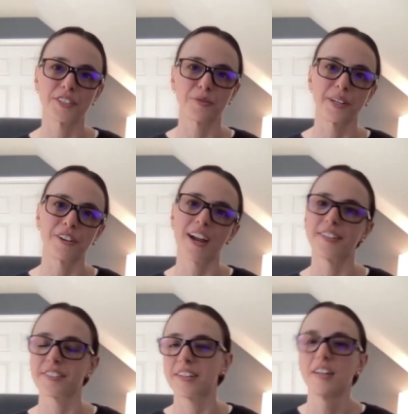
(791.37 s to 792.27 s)
Twitter
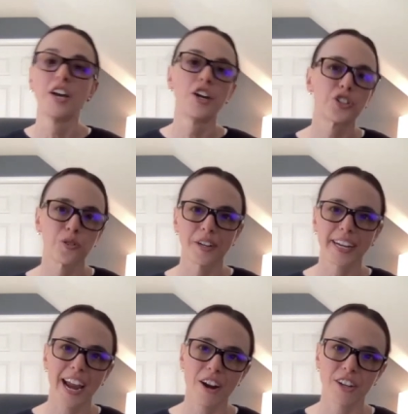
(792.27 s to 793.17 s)
has a short
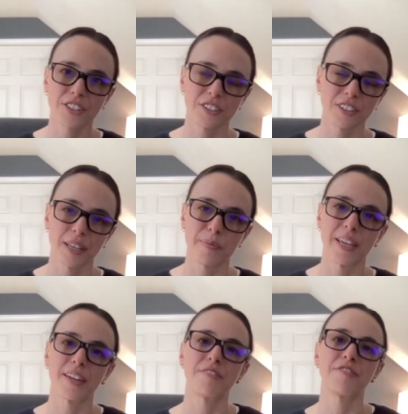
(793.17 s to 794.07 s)
character limit.